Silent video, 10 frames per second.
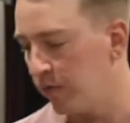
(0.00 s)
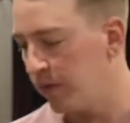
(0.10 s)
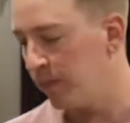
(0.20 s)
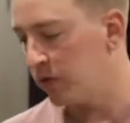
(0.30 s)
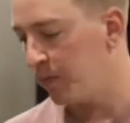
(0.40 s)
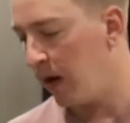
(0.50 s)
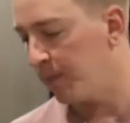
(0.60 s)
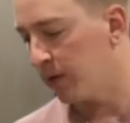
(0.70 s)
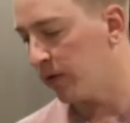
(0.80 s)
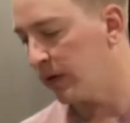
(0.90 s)
of the most
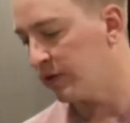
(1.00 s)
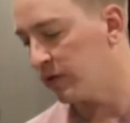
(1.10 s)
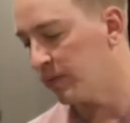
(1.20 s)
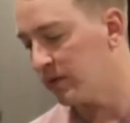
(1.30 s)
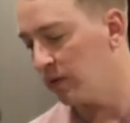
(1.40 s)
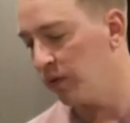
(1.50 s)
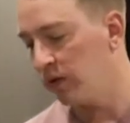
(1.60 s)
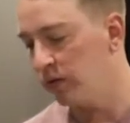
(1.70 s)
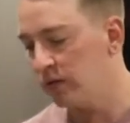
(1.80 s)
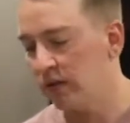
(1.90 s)
popular instruments that we
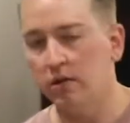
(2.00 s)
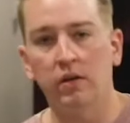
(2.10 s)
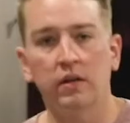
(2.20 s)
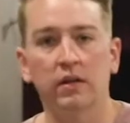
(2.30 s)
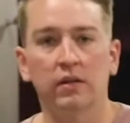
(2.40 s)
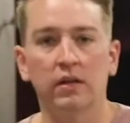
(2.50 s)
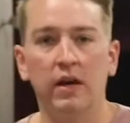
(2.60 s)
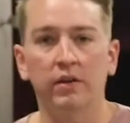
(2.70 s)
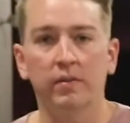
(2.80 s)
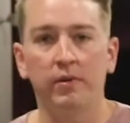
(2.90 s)
use here at the
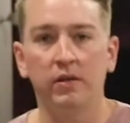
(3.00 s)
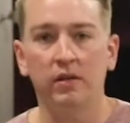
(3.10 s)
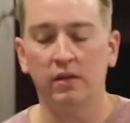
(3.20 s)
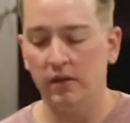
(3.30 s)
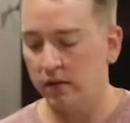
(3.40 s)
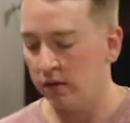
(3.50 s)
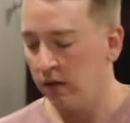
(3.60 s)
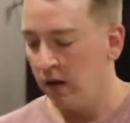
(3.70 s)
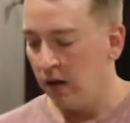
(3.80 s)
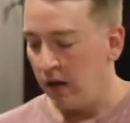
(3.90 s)
Gallion Community Theater,
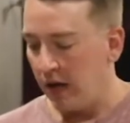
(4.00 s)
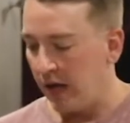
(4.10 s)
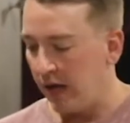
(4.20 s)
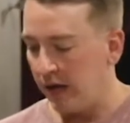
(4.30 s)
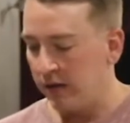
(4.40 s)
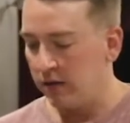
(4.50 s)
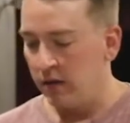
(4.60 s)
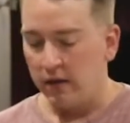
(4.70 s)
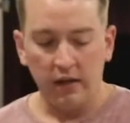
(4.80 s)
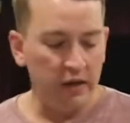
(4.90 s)

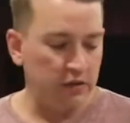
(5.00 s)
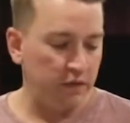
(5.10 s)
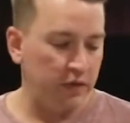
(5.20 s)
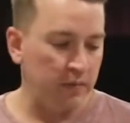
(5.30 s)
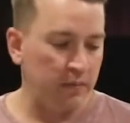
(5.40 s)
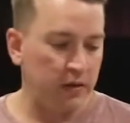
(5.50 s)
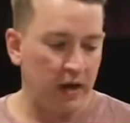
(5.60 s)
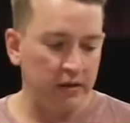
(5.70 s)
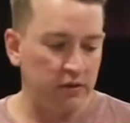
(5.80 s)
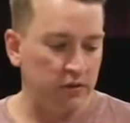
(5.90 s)
and each of them
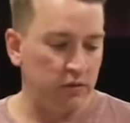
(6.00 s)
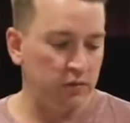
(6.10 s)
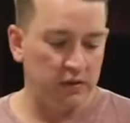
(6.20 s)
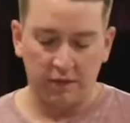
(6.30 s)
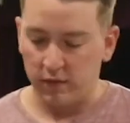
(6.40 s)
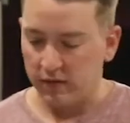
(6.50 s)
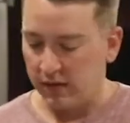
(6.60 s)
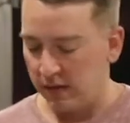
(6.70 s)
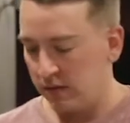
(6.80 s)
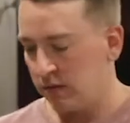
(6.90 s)
kind of do different
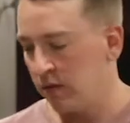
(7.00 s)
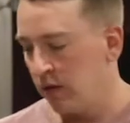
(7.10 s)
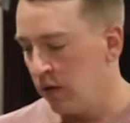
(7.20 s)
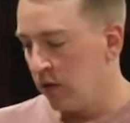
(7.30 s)
things.